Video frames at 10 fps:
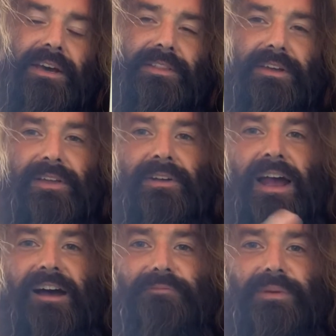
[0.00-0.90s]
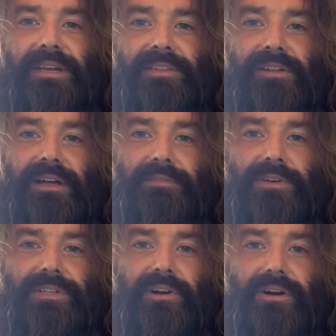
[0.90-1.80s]
the other half being in the
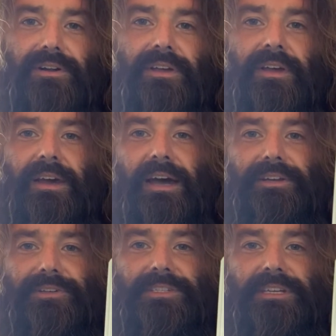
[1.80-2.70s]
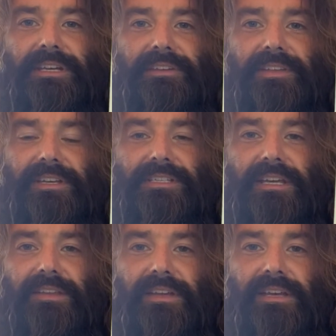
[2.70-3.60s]
Lover's card. And you'll see this
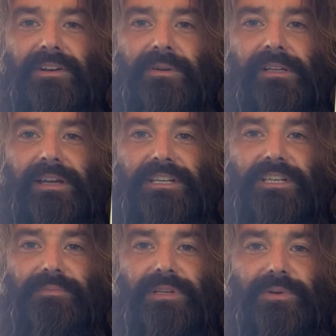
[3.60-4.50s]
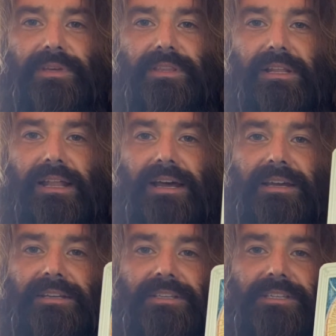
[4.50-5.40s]
in the interrelation between the
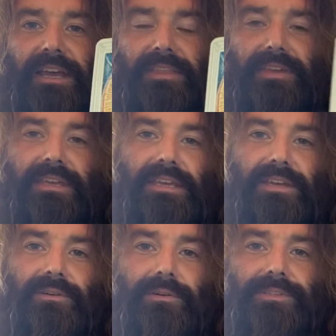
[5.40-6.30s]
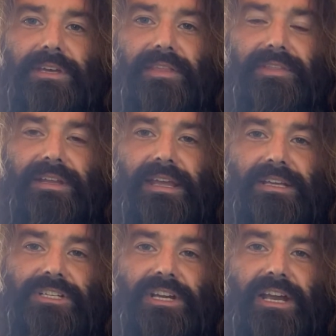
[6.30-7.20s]
lions and the eagles, and the
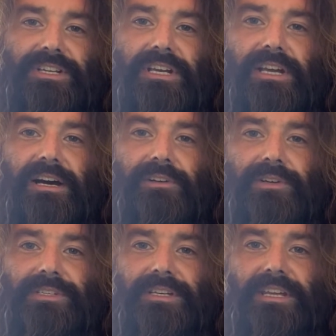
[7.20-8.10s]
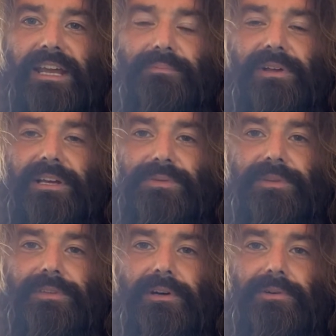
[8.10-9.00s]
exchange in colors that take place
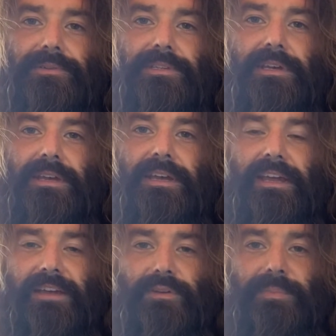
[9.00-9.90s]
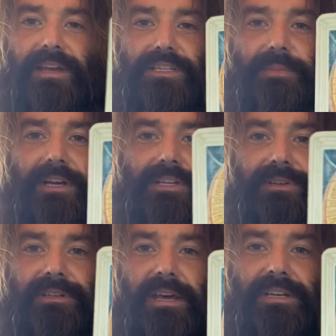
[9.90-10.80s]
with those. If you pay special
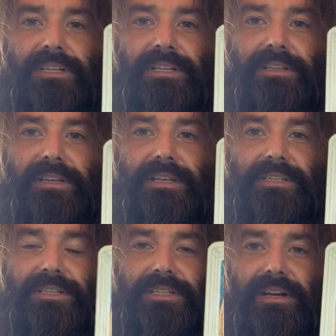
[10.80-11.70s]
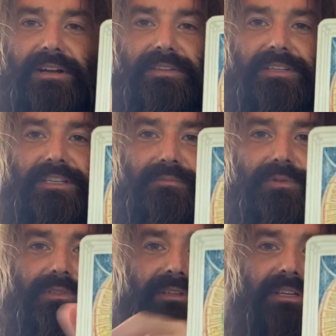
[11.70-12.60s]
attention to these and study the
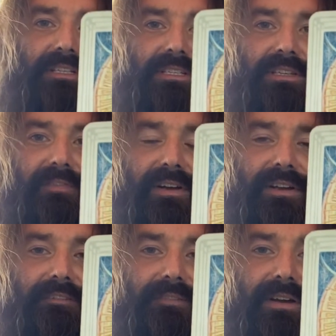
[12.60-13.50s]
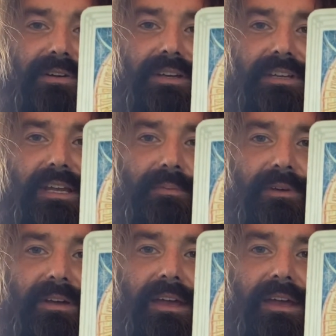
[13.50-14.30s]
symbols in these very, very deeply,